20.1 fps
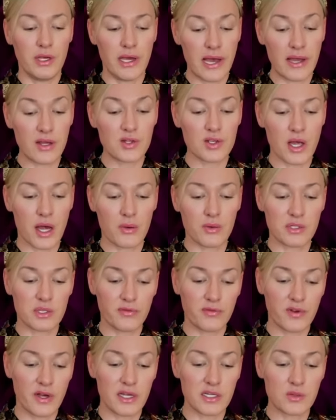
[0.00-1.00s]
Yes, I was the
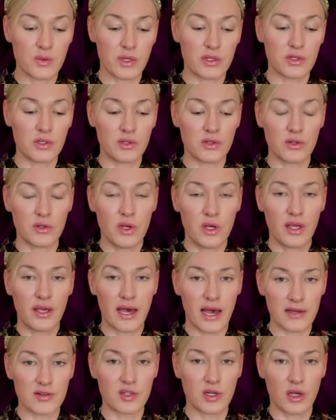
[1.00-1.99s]
first one to
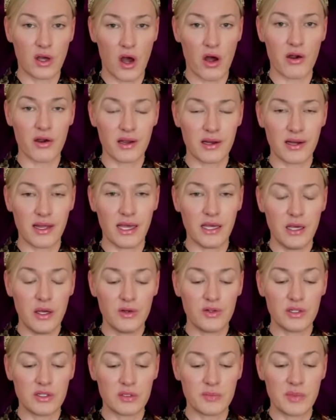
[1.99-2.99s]
categorically
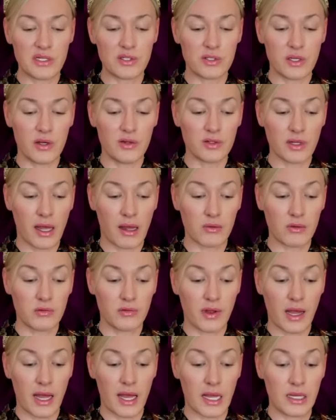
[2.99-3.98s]
dismiss those out of
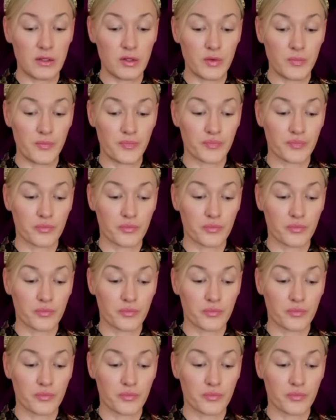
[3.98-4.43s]
hand.